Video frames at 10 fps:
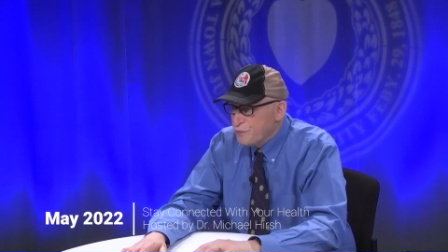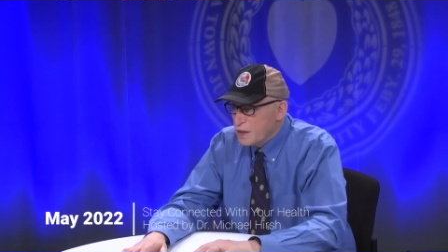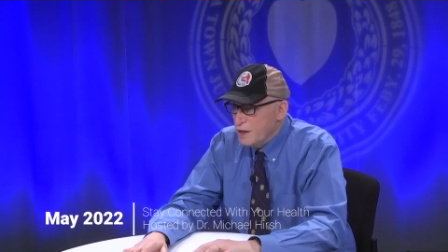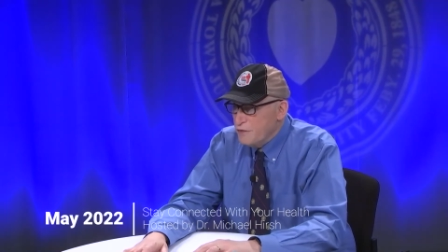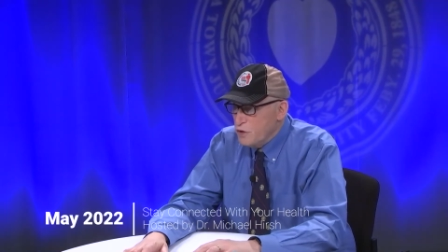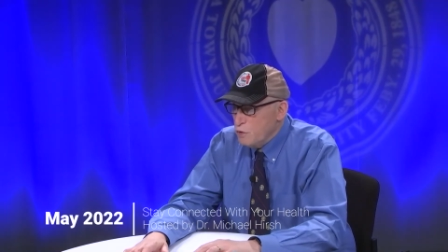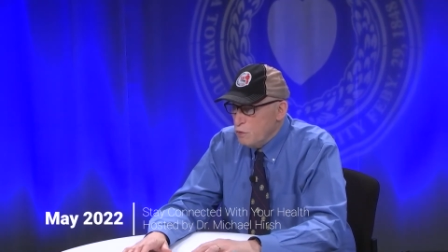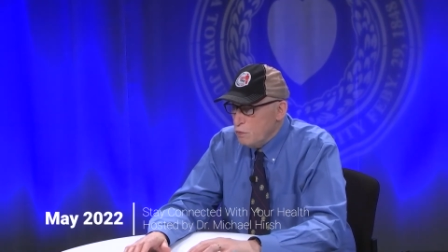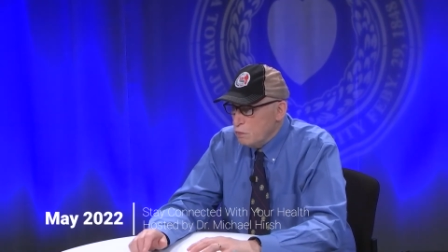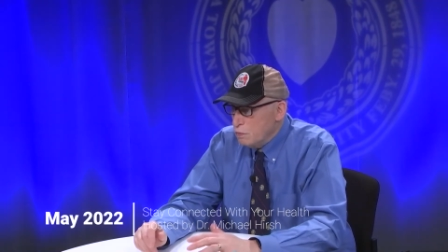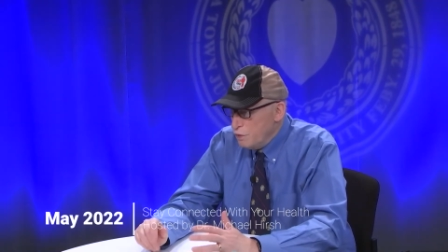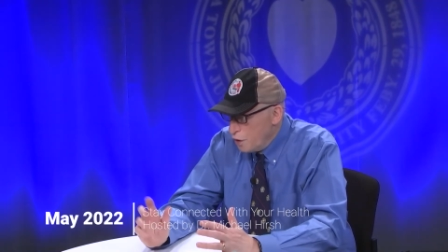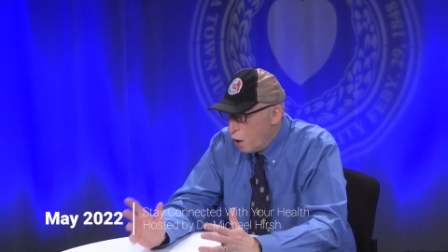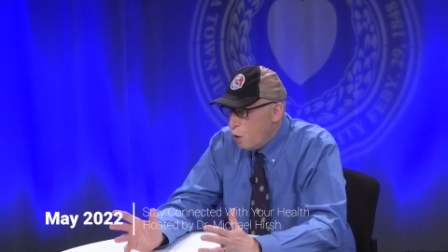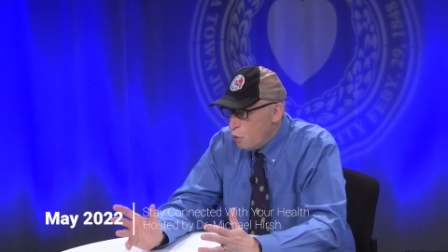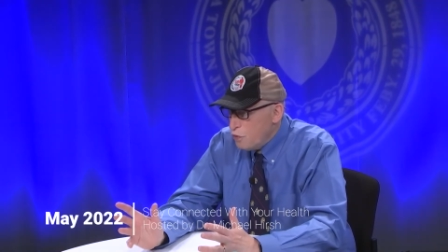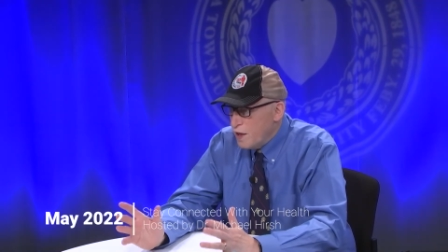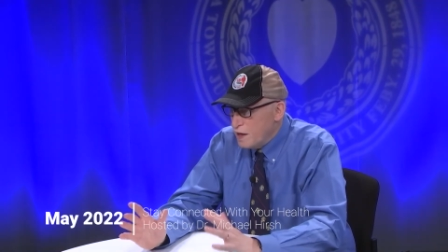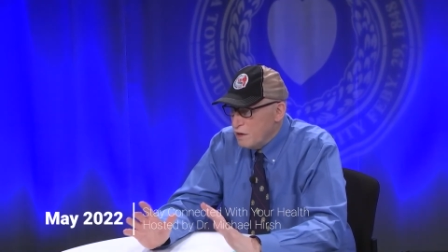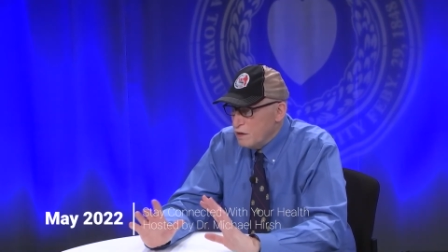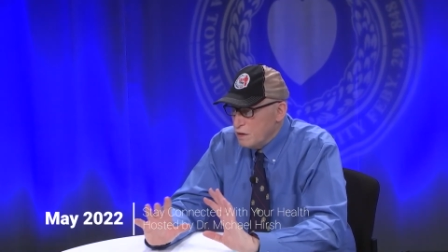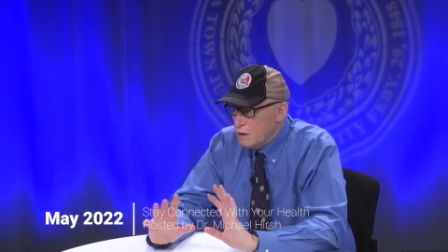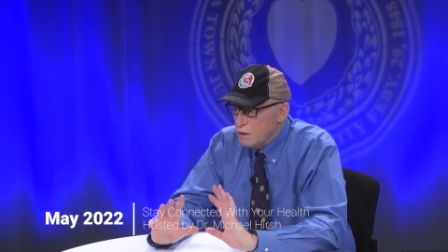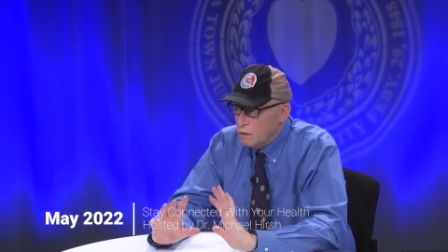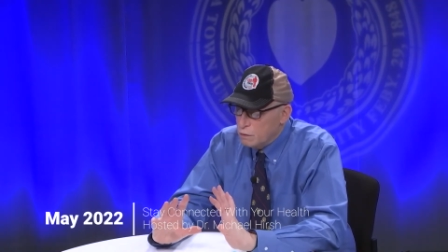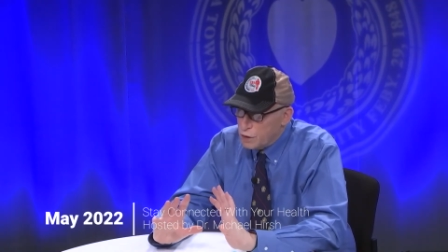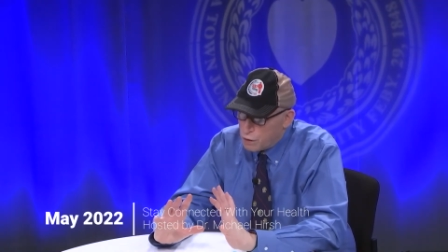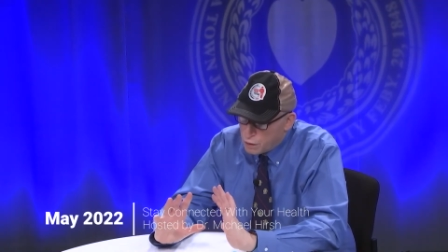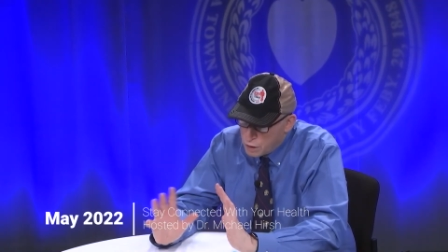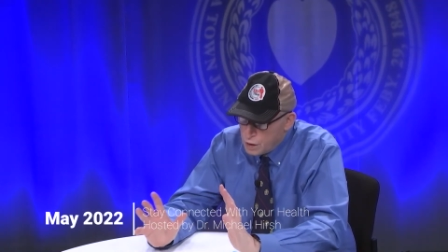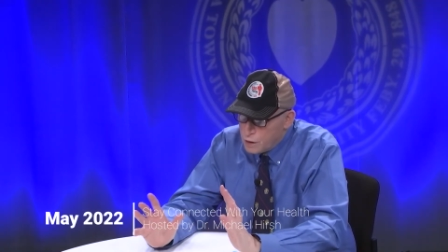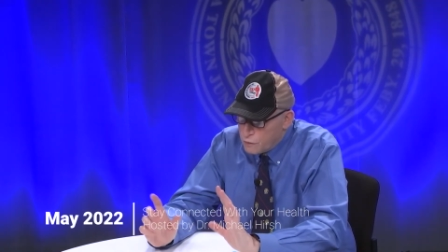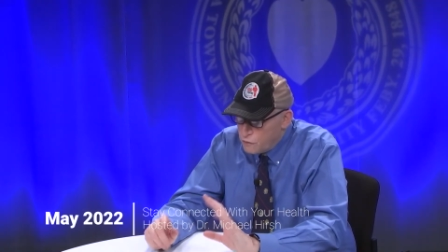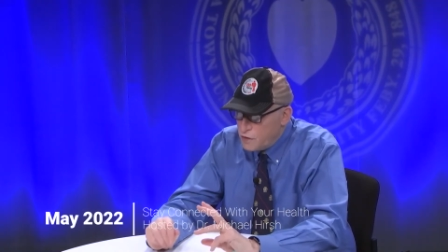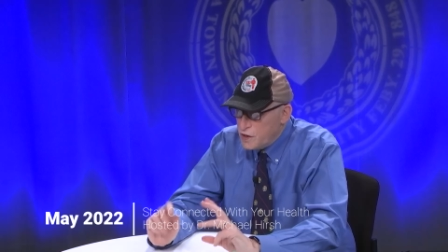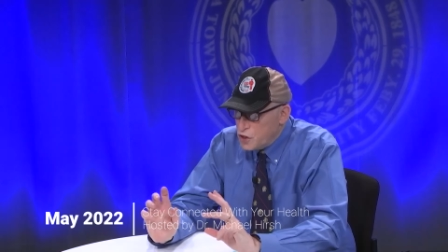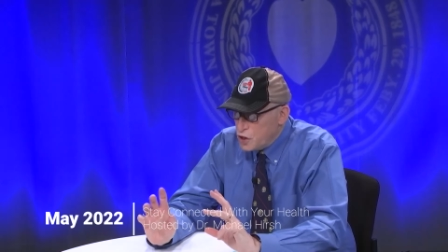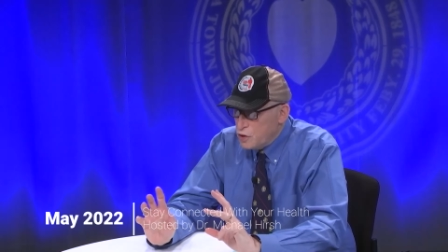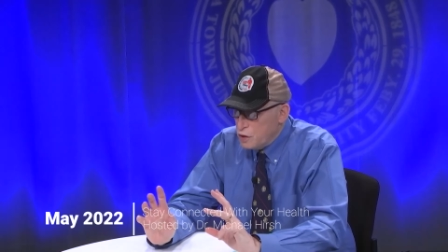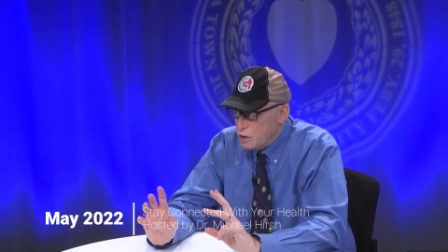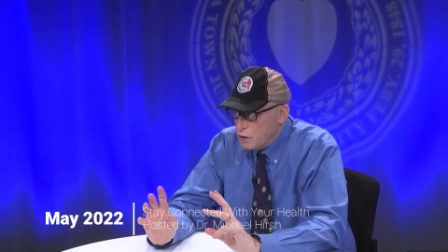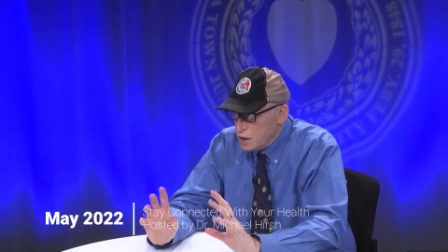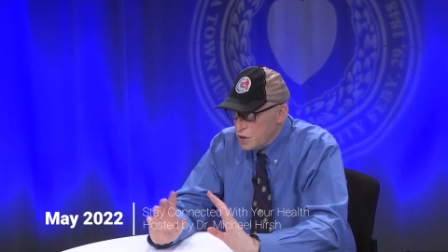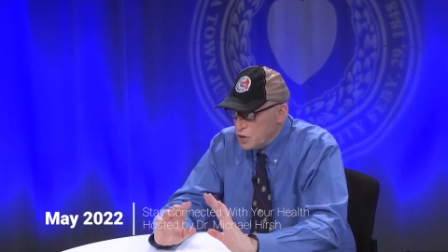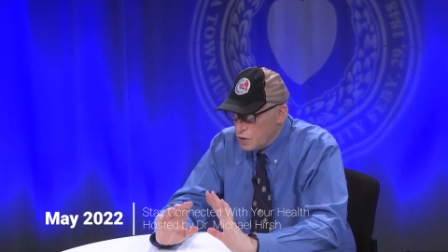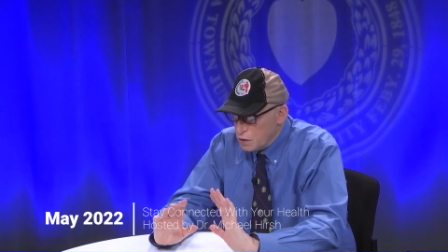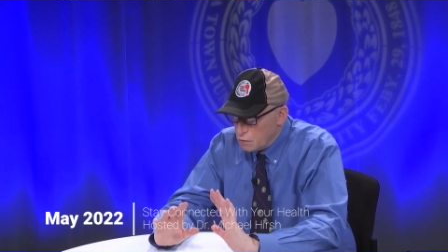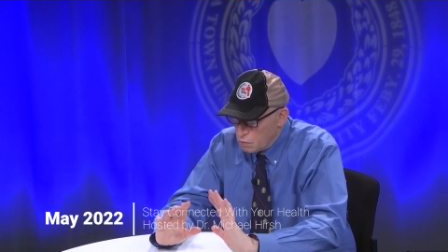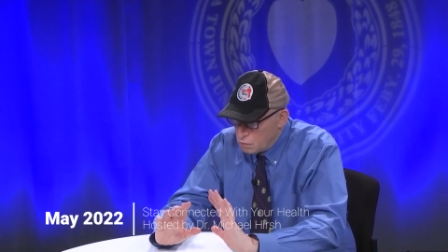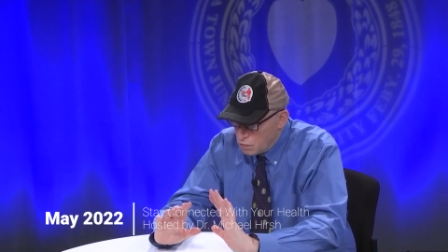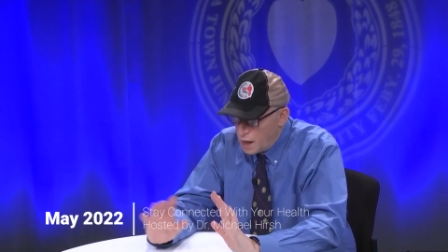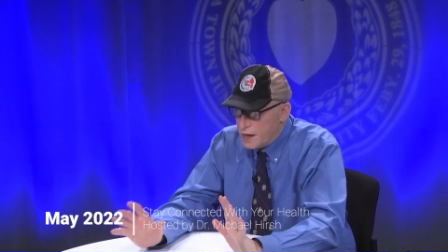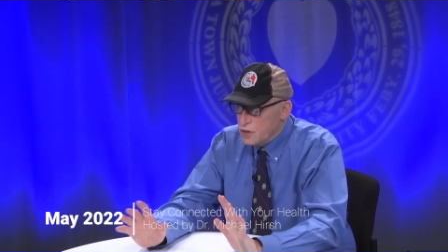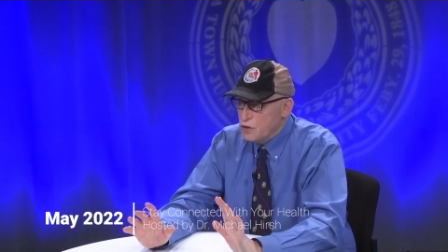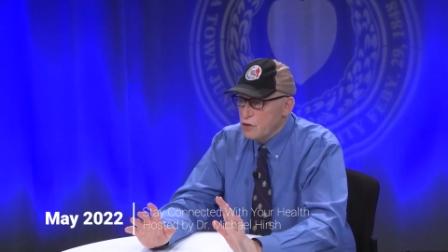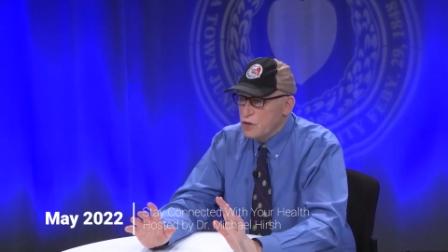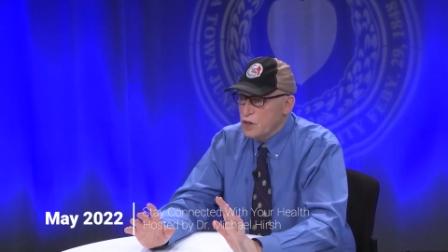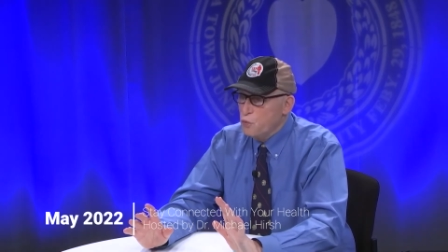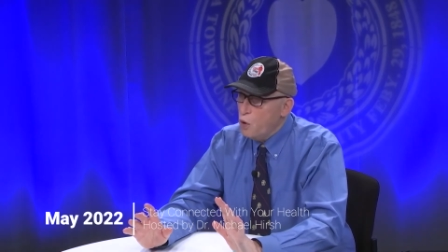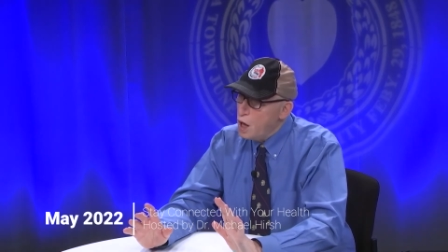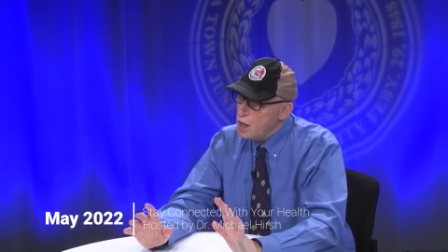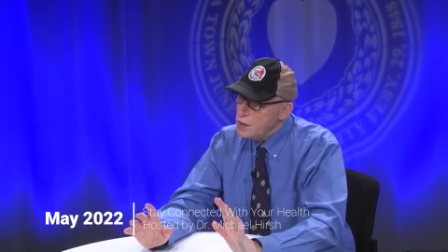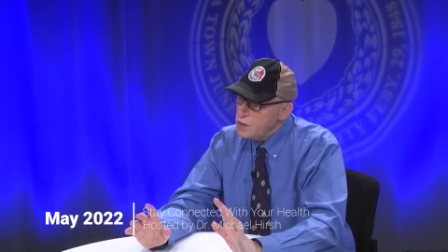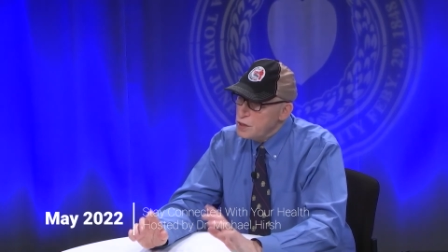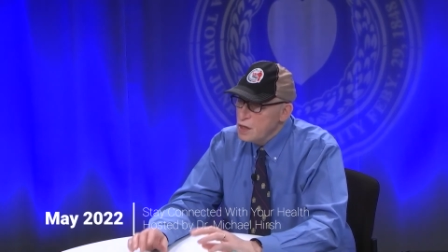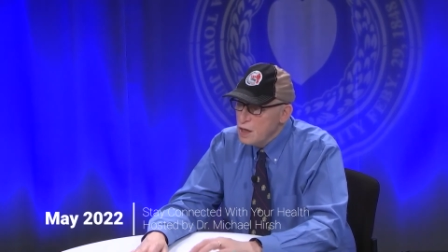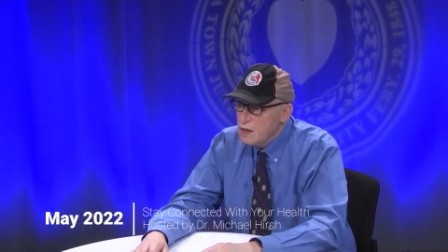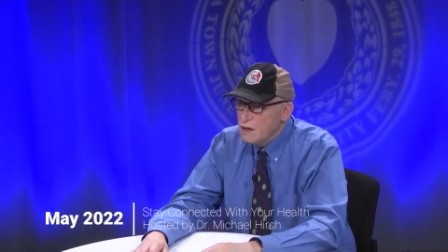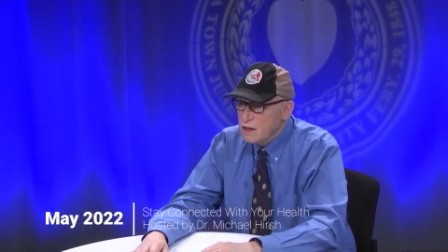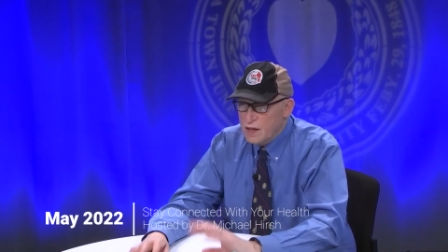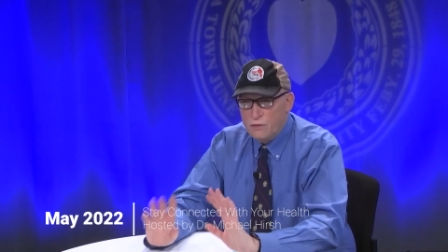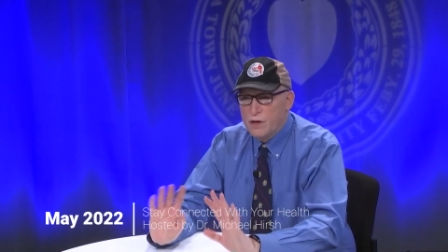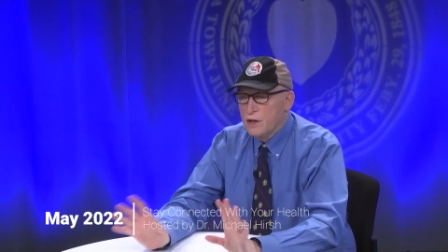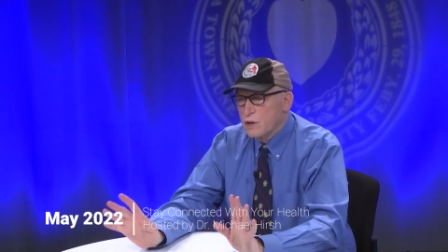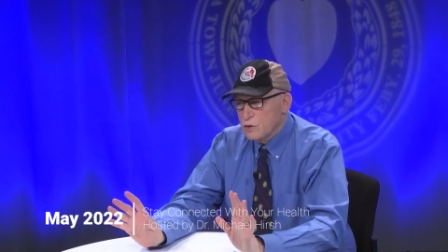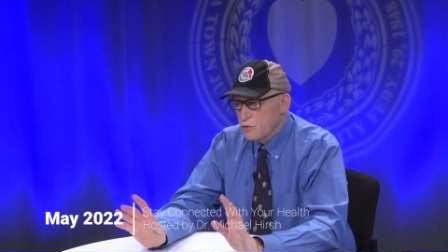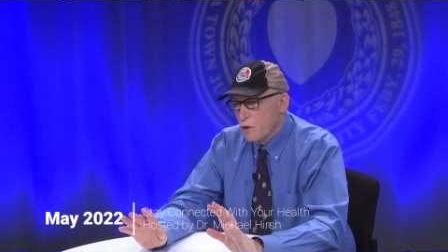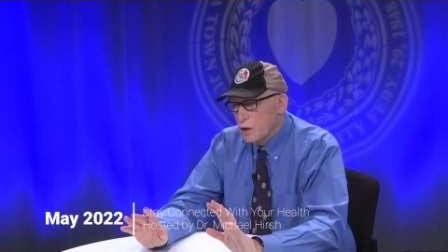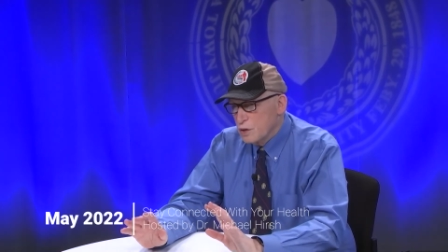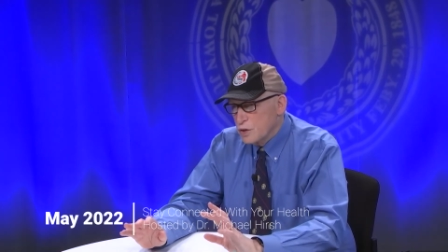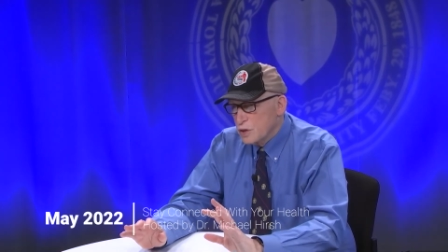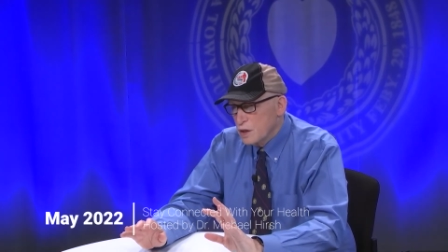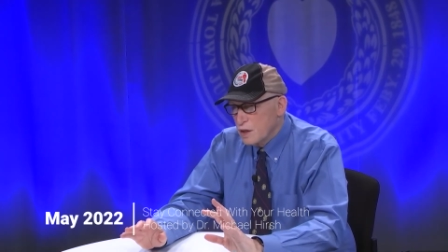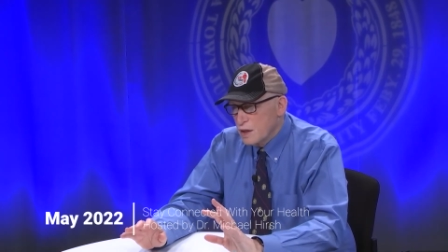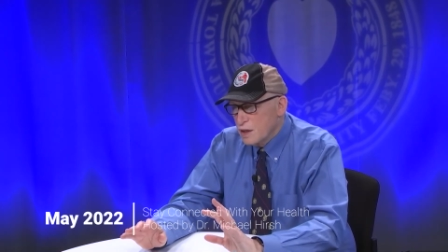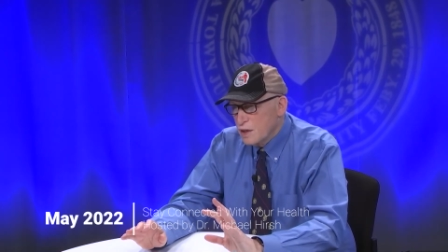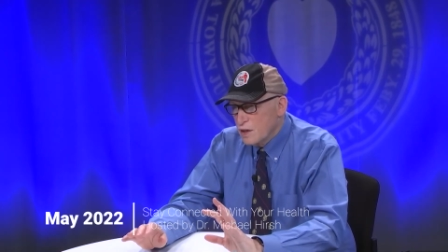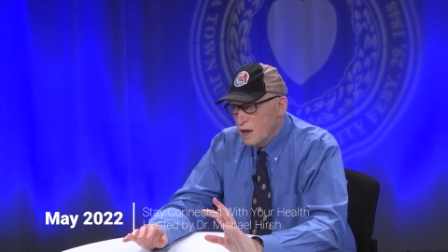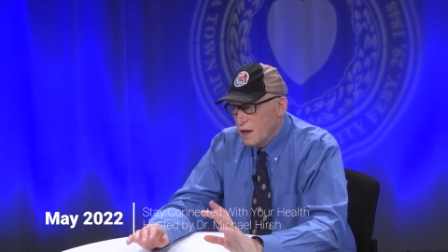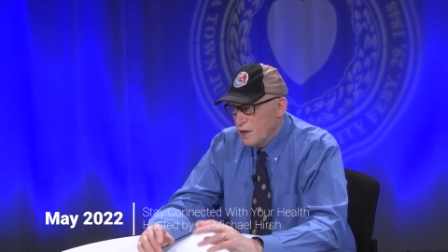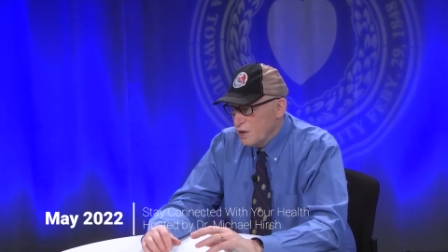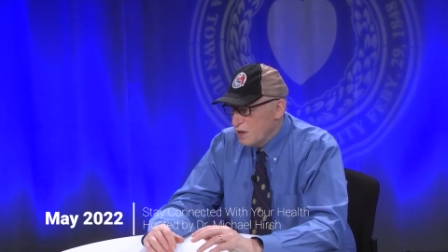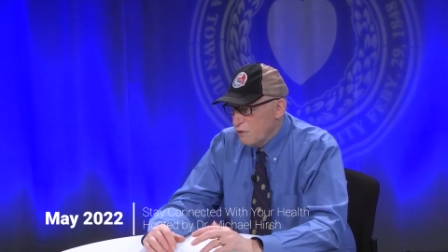if you know that, your vision is not as good as it was, get rid of those rugs. The